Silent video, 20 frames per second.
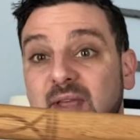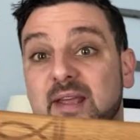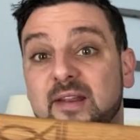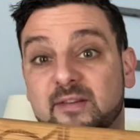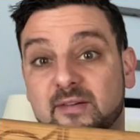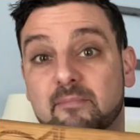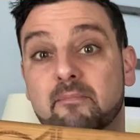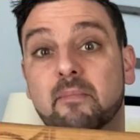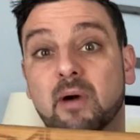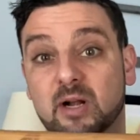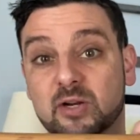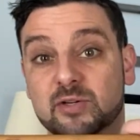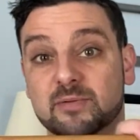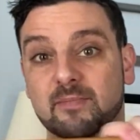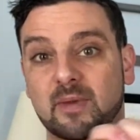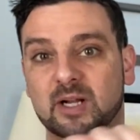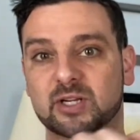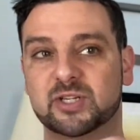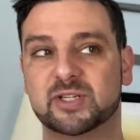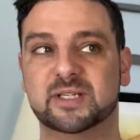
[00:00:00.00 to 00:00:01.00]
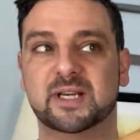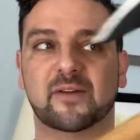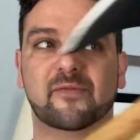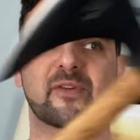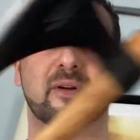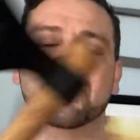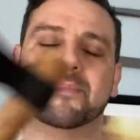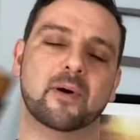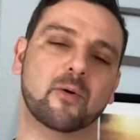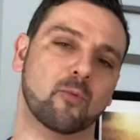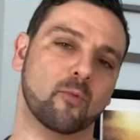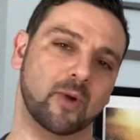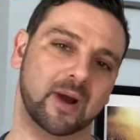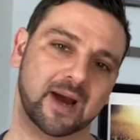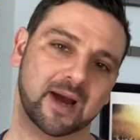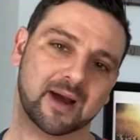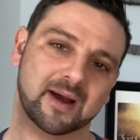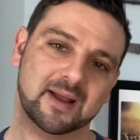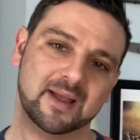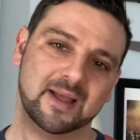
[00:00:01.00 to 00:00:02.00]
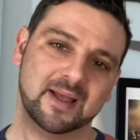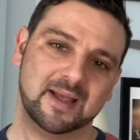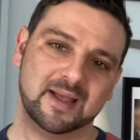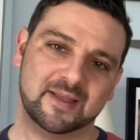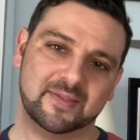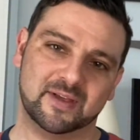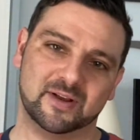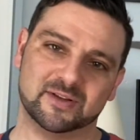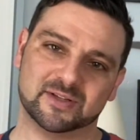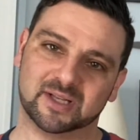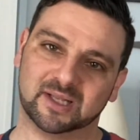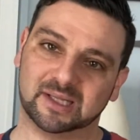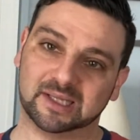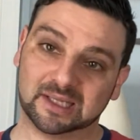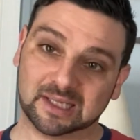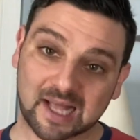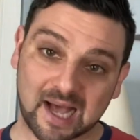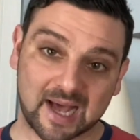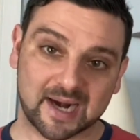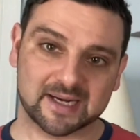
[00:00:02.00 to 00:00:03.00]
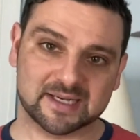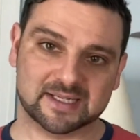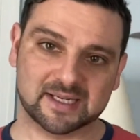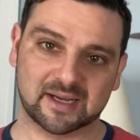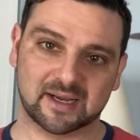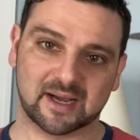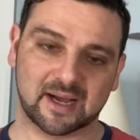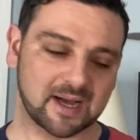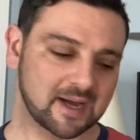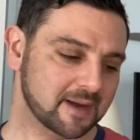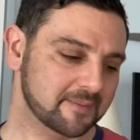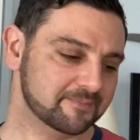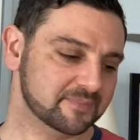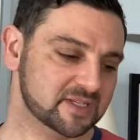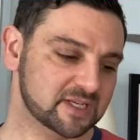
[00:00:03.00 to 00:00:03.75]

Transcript: is much different, but where there's a lot of